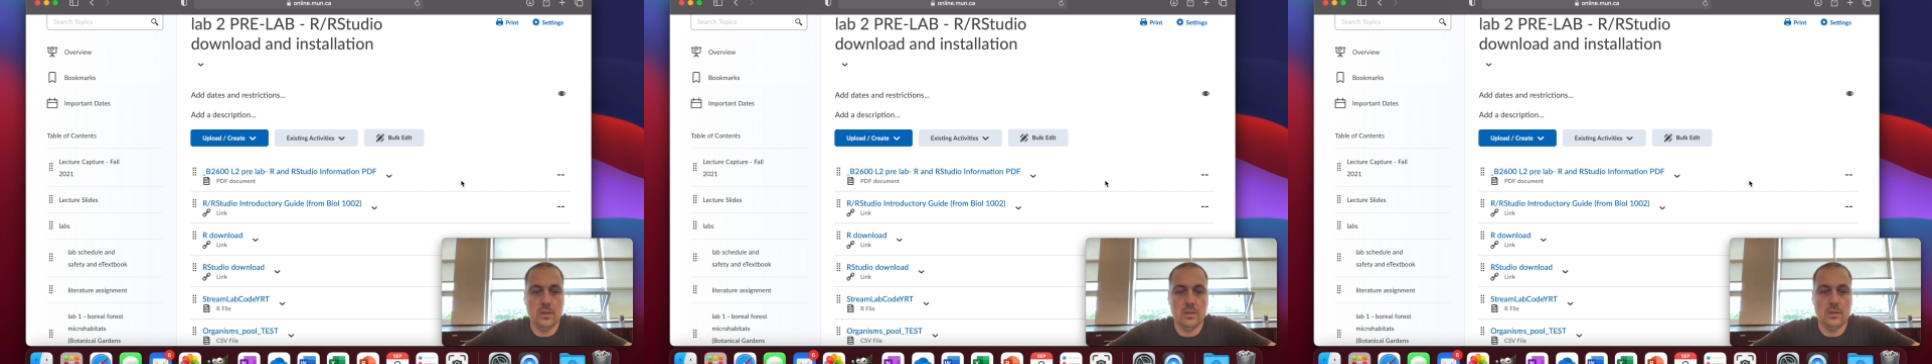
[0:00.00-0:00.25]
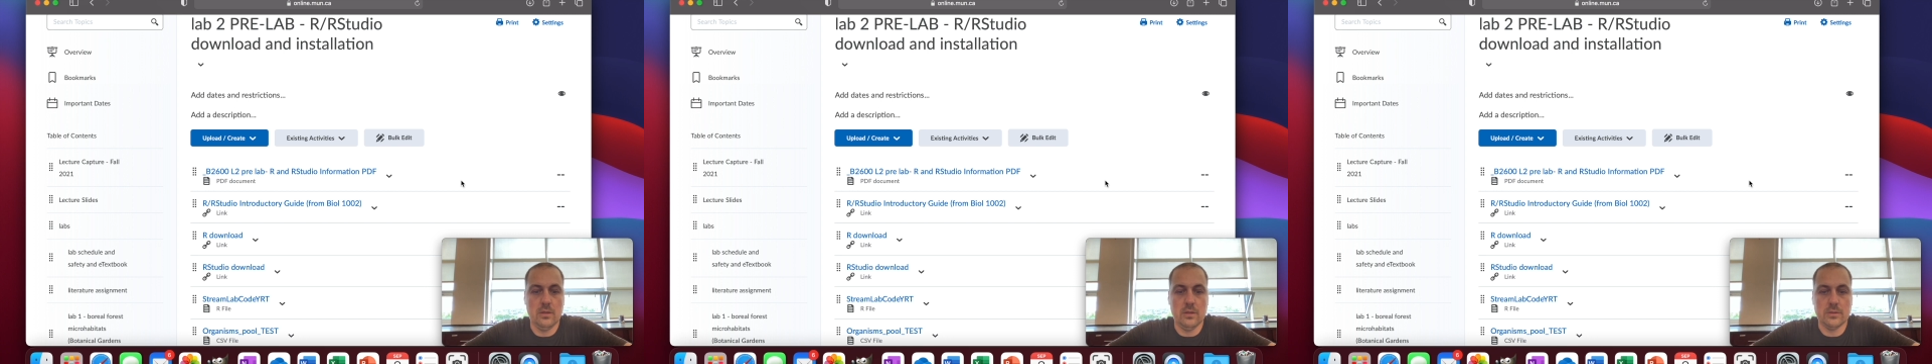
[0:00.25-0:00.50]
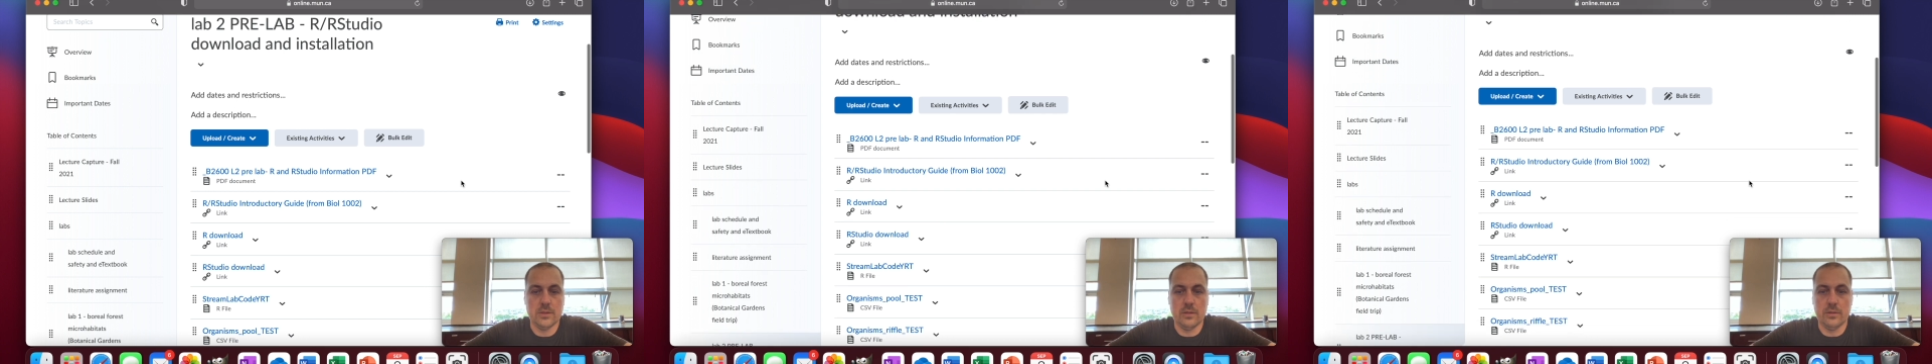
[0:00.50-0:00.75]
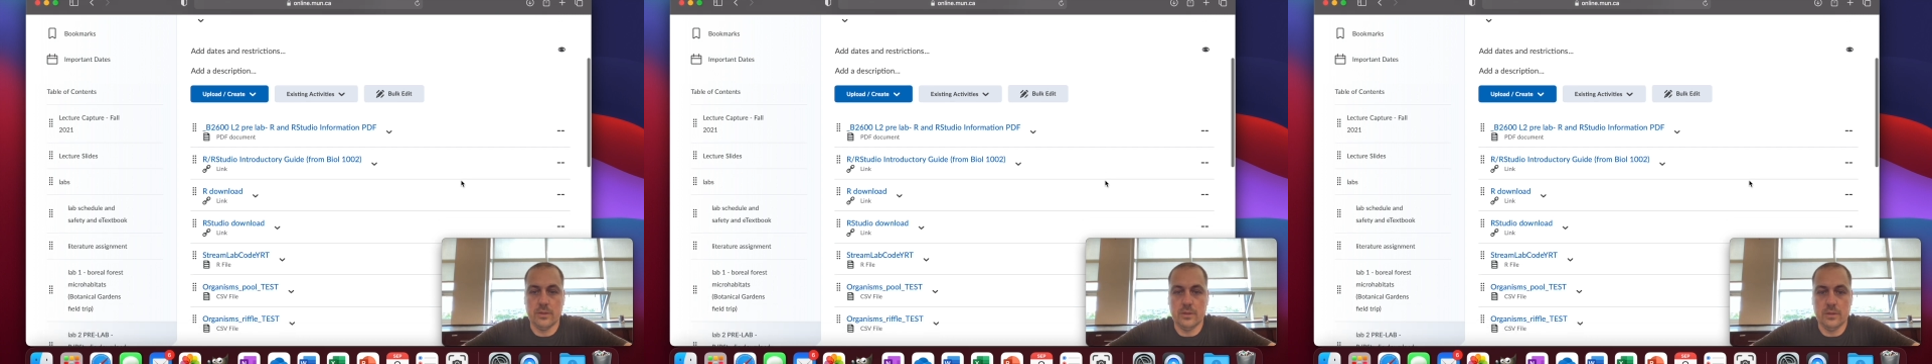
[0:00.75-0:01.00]
does all
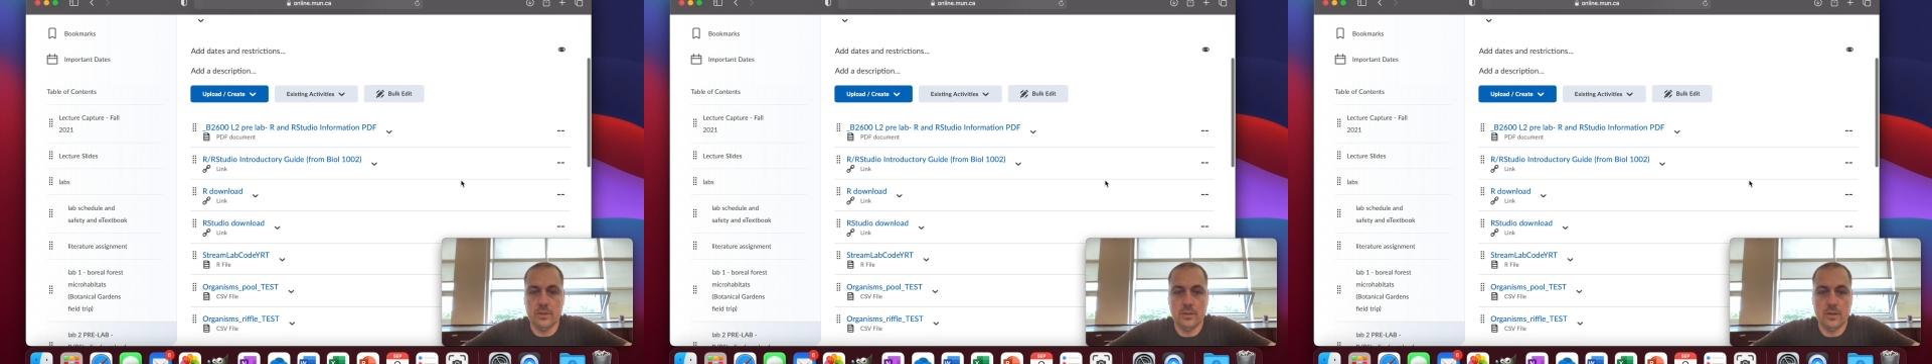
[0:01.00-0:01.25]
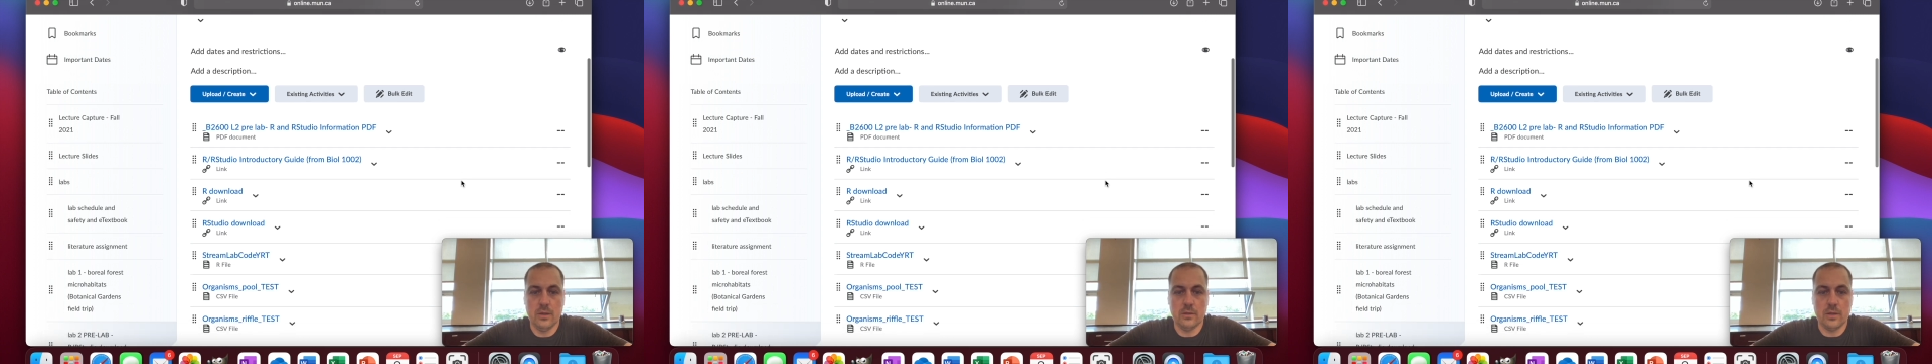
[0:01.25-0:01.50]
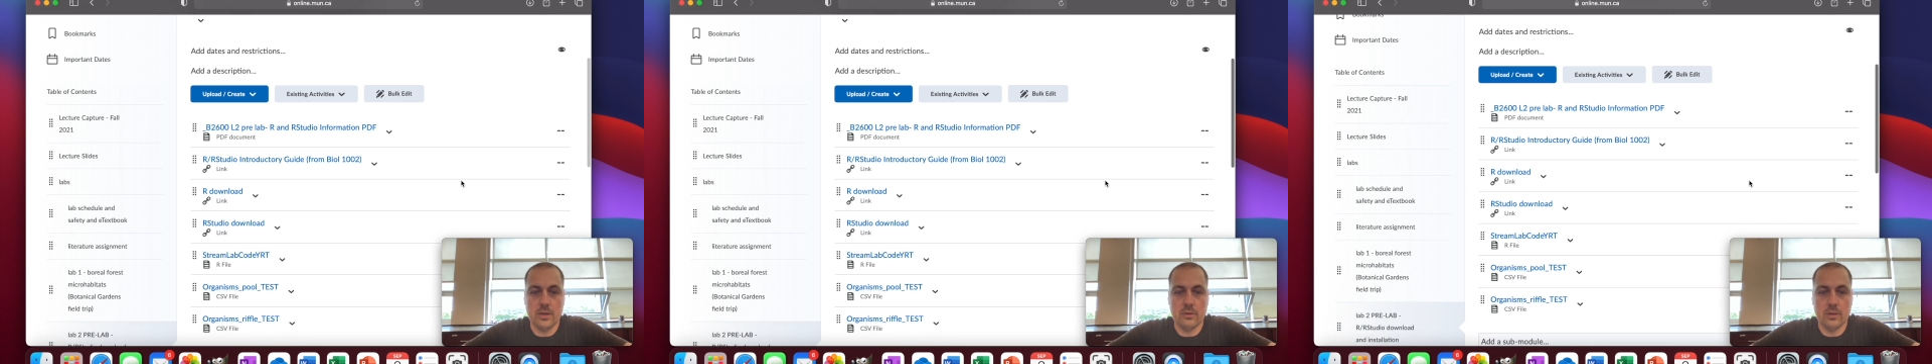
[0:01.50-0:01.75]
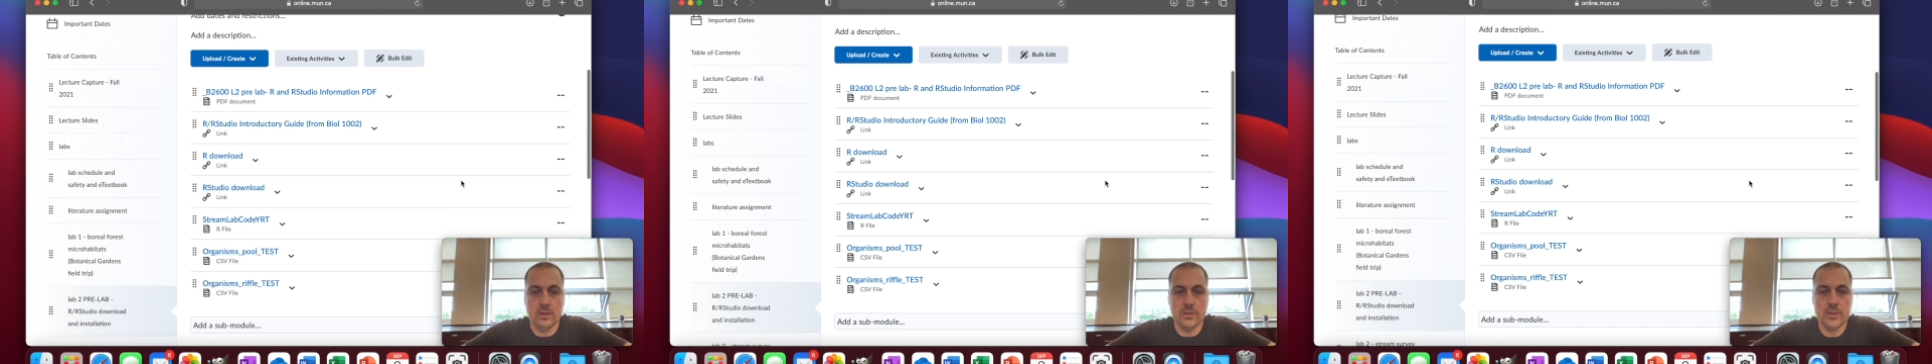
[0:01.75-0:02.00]
the hard
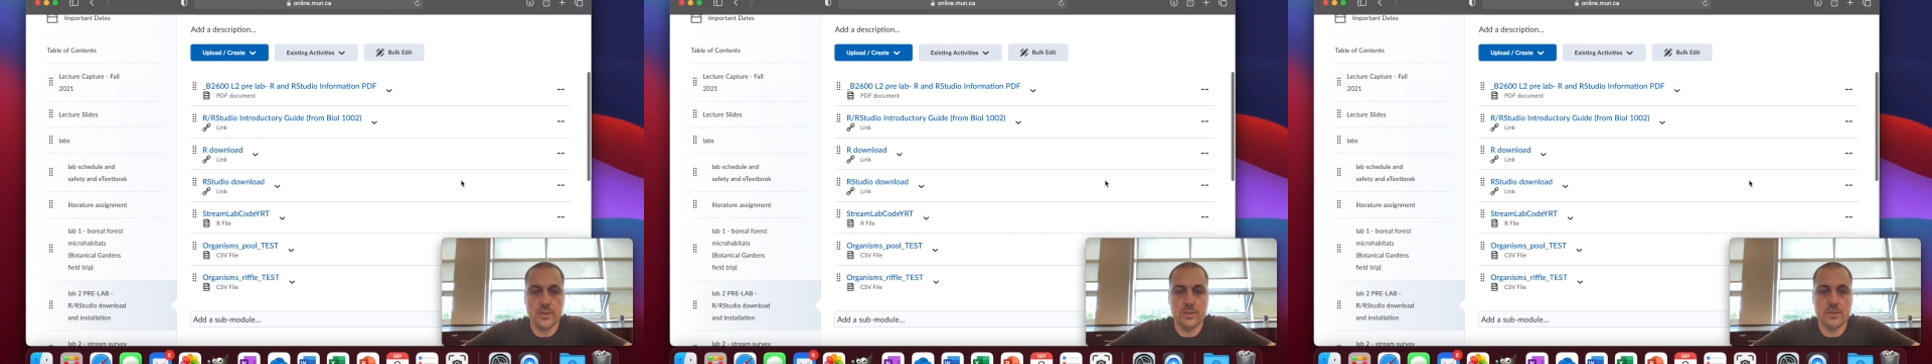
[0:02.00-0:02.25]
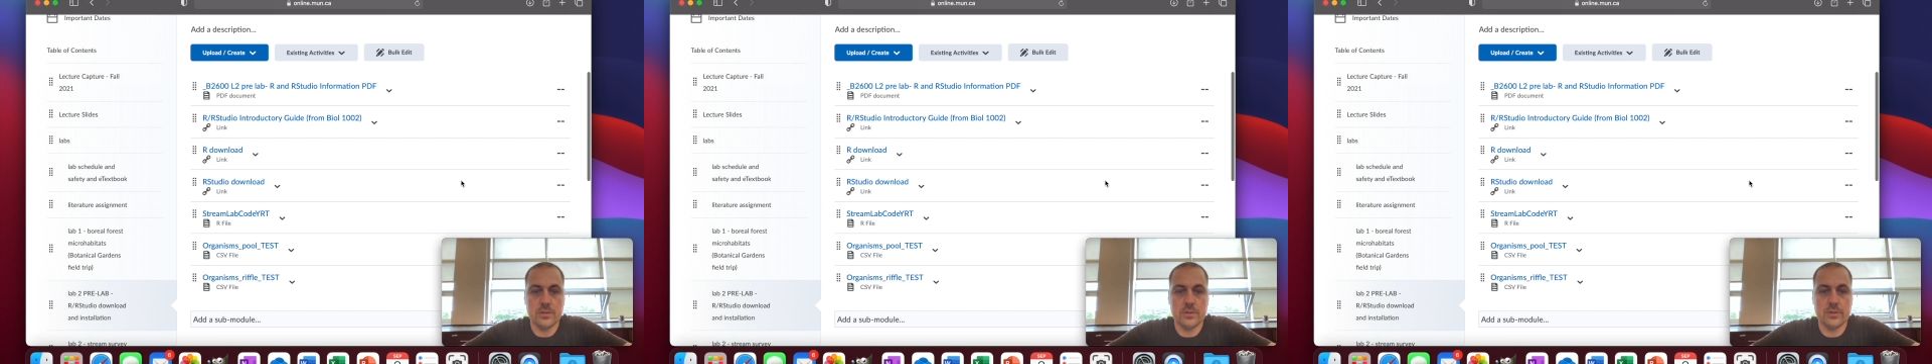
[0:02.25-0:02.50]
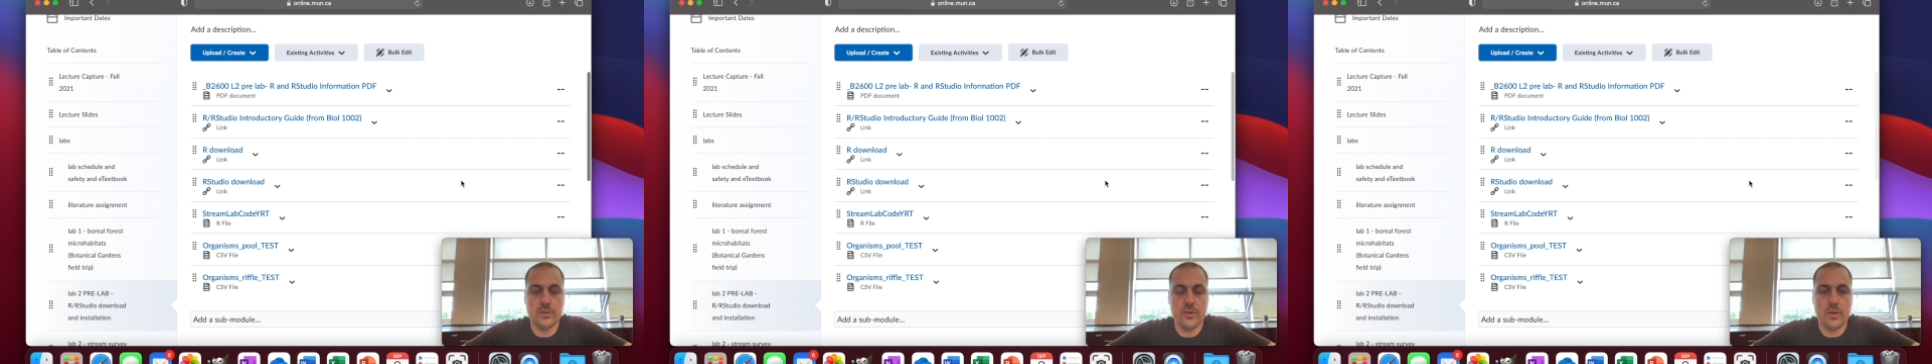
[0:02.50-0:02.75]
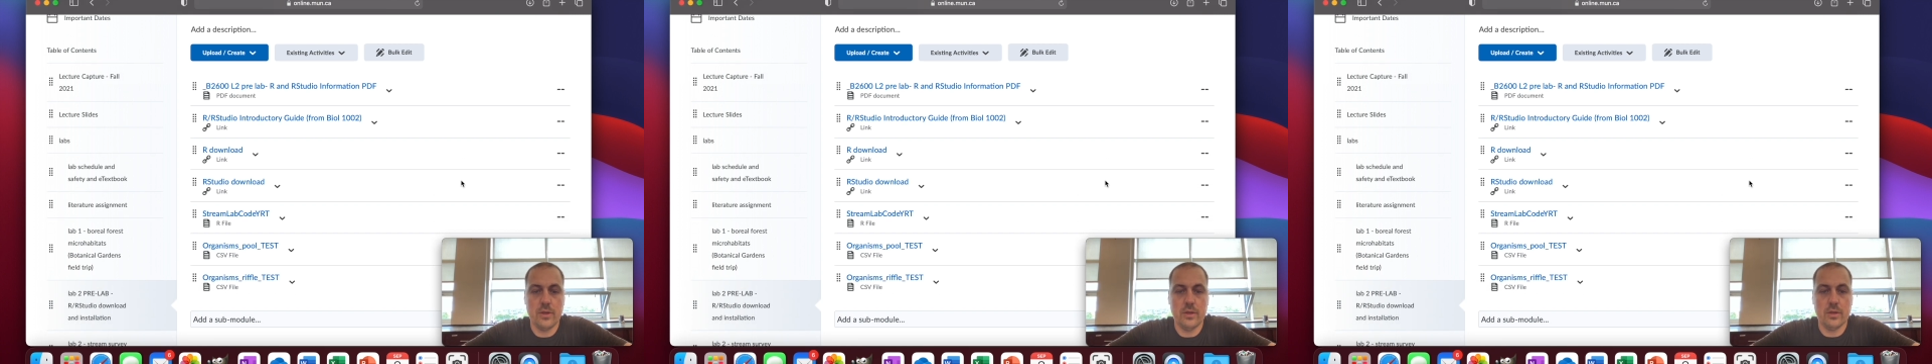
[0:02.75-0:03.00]
calculations,
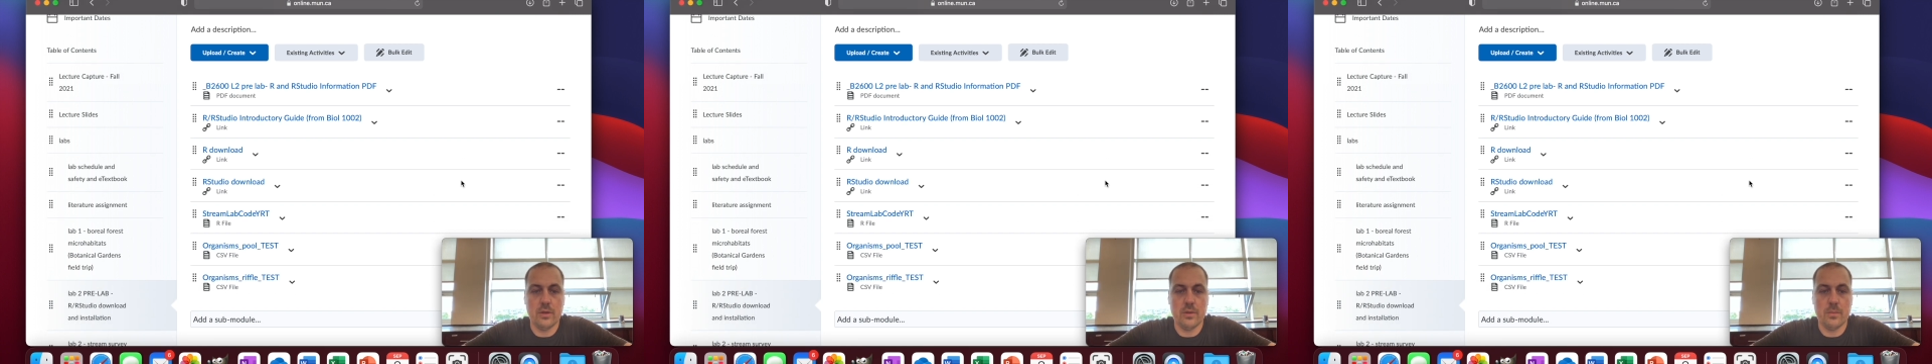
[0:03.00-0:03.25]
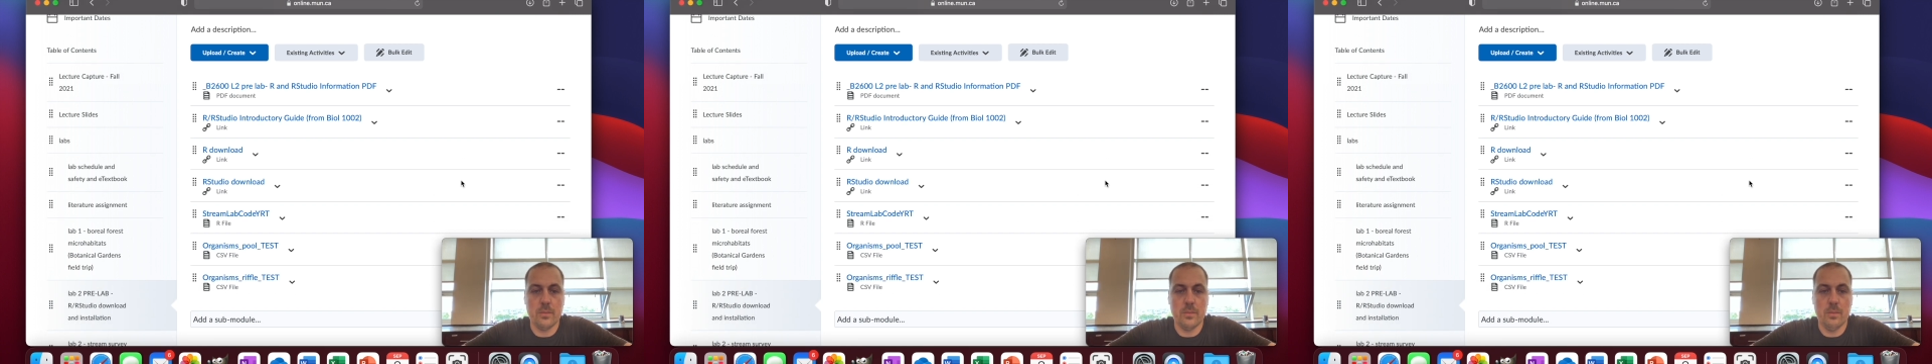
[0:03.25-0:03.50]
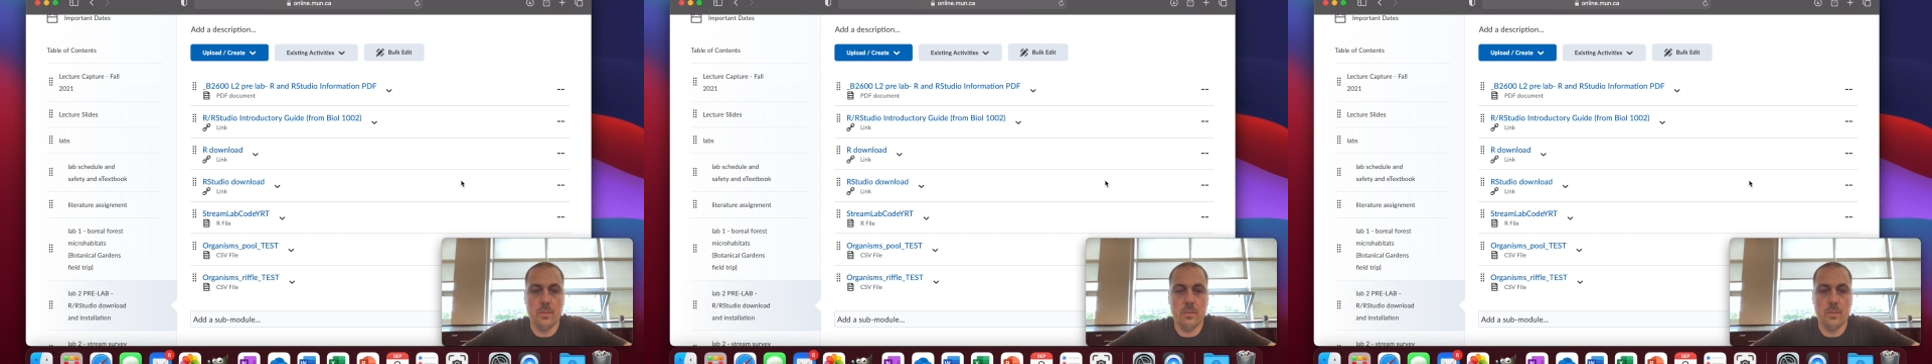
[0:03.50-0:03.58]
but